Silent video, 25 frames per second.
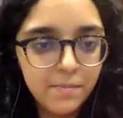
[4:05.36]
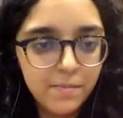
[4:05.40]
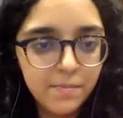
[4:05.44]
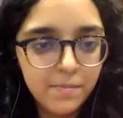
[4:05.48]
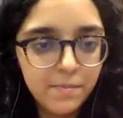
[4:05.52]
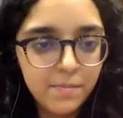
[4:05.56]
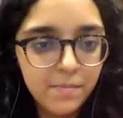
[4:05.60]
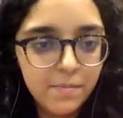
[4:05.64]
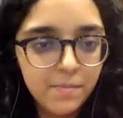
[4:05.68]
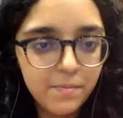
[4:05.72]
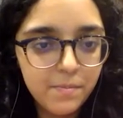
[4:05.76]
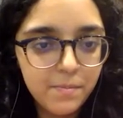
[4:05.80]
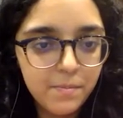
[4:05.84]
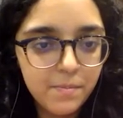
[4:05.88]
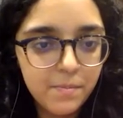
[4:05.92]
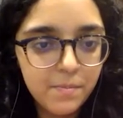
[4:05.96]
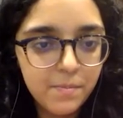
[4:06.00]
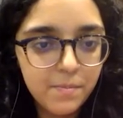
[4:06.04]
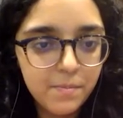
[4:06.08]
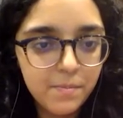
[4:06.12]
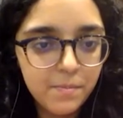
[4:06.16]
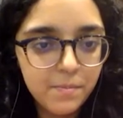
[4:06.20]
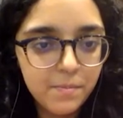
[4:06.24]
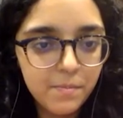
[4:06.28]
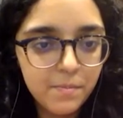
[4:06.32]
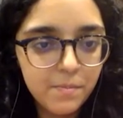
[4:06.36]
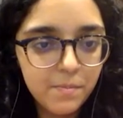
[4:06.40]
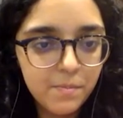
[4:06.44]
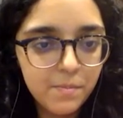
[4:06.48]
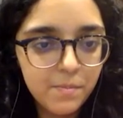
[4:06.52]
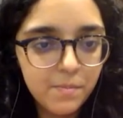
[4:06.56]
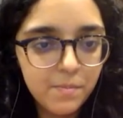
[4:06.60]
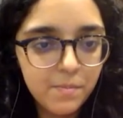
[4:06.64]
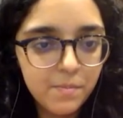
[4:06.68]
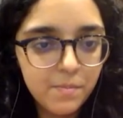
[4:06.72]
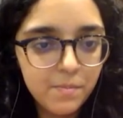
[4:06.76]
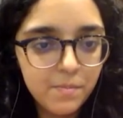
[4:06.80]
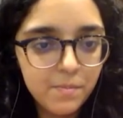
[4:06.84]

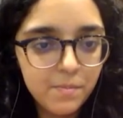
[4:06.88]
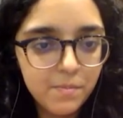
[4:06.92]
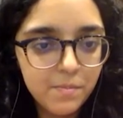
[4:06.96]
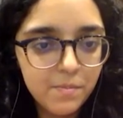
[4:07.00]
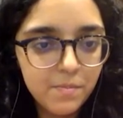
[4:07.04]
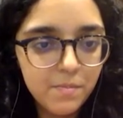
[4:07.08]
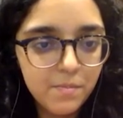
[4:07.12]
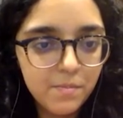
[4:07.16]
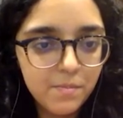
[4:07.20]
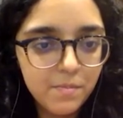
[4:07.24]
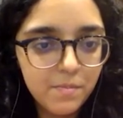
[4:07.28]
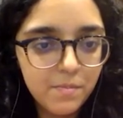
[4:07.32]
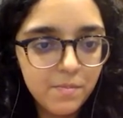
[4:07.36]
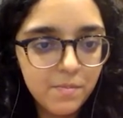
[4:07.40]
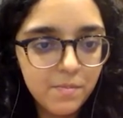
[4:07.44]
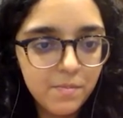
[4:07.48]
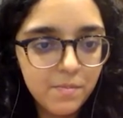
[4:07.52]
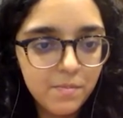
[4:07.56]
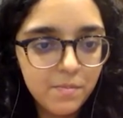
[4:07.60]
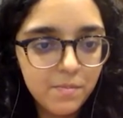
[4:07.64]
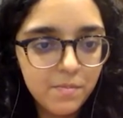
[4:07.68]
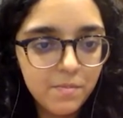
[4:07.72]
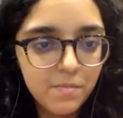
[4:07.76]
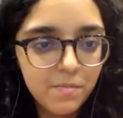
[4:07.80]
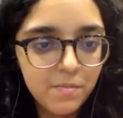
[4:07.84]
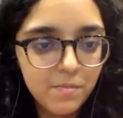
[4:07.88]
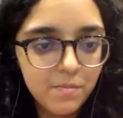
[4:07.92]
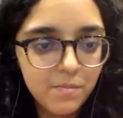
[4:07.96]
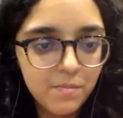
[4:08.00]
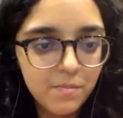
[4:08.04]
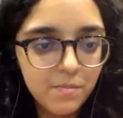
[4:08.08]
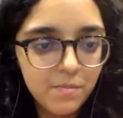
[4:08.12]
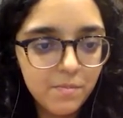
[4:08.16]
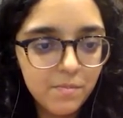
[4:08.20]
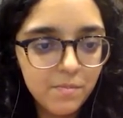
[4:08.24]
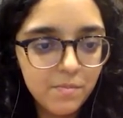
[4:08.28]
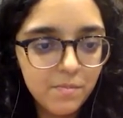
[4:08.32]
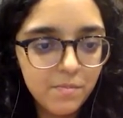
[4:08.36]

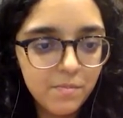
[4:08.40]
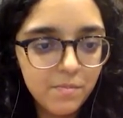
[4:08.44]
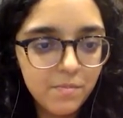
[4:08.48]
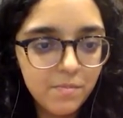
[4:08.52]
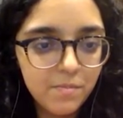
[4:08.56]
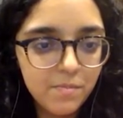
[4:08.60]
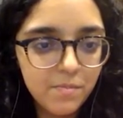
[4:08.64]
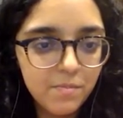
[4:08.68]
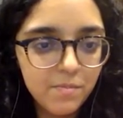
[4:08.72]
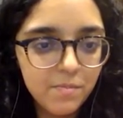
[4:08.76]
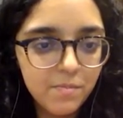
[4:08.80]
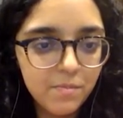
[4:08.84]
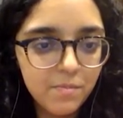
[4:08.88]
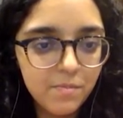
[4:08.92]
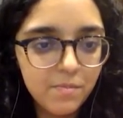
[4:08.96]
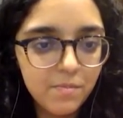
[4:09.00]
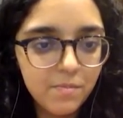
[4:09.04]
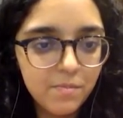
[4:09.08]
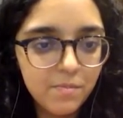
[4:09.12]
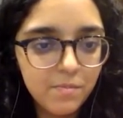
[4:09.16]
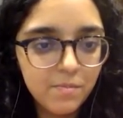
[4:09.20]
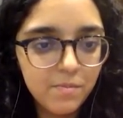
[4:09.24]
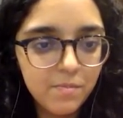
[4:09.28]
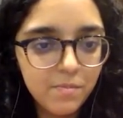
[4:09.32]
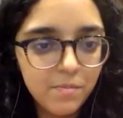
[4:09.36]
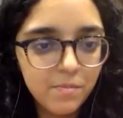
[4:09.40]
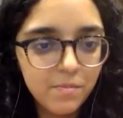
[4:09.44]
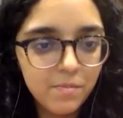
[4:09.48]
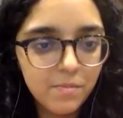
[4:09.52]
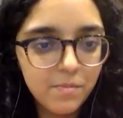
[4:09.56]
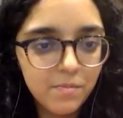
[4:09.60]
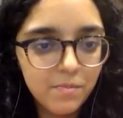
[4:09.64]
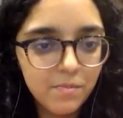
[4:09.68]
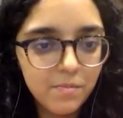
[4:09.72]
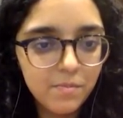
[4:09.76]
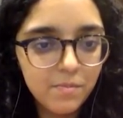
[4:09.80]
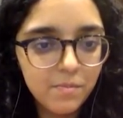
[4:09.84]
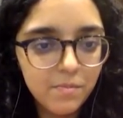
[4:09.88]

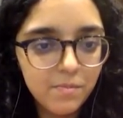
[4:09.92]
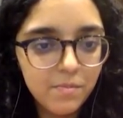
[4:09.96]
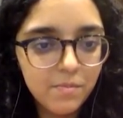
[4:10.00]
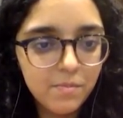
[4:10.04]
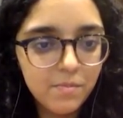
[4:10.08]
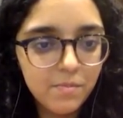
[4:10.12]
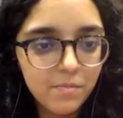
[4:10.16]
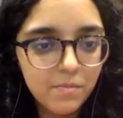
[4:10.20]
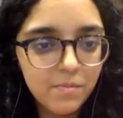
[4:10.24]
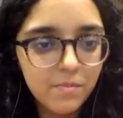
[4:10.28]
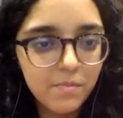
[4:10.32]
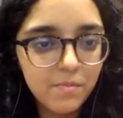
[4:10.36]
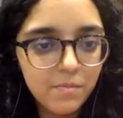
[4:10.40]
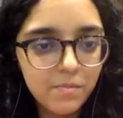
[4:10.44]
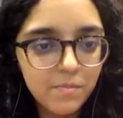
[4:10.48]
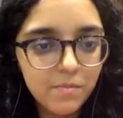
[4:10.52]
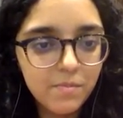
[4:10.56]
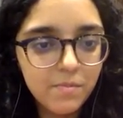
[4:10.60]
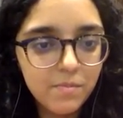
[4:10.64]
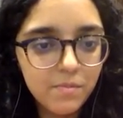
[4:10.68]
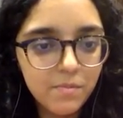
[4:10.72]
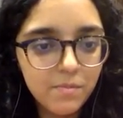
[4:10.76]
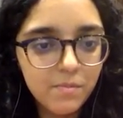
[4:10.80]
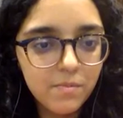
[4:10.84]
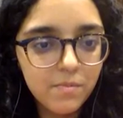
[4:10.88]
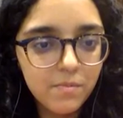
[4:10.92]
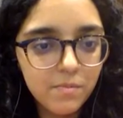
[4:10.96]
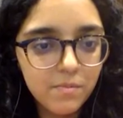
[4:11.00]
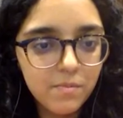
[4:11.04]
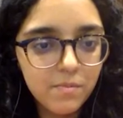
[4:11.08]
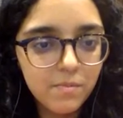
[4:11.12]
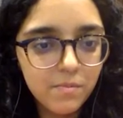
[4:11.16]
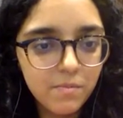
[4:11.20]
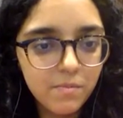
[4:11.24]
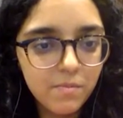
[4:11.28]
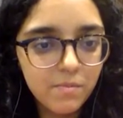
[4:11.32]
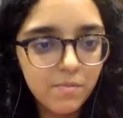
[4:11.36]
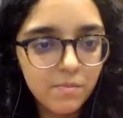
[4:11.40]

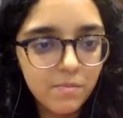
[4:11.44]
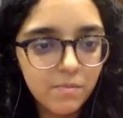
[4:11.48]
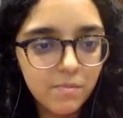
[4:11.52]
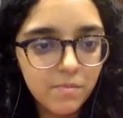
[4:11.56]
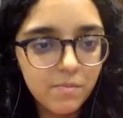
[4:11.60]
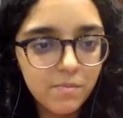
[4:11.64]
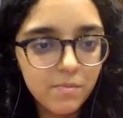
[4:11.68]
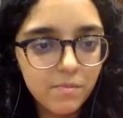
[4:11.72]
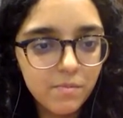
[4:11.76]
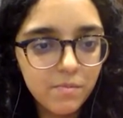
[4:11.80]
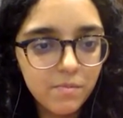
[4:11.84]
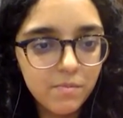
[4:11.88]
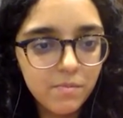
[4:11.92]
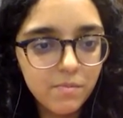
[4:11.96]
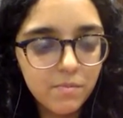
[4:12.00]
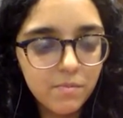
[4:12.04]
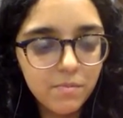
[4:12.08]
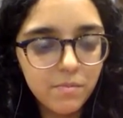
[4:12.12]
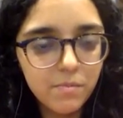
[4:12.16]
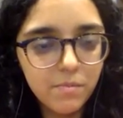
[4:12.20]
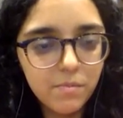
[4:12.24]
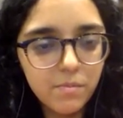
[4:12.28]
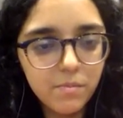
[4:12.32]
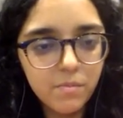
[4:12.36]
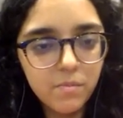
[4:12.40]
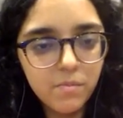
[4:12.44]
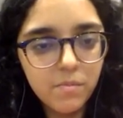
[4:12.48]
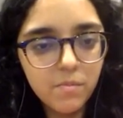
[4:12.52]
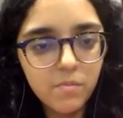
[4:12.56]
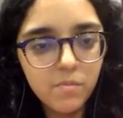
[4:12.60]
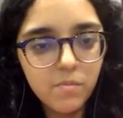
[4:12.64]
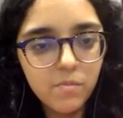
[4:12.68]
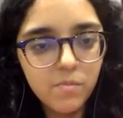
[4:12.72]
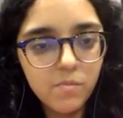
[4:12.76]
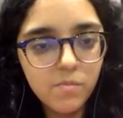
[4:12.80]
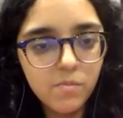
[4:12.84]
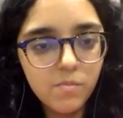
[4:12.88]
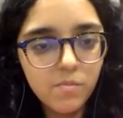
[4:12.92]

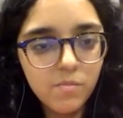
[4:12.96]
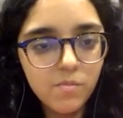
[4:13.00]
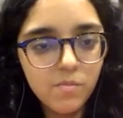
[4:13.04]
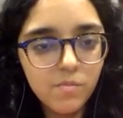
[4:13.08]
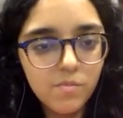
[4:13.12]
[no speech]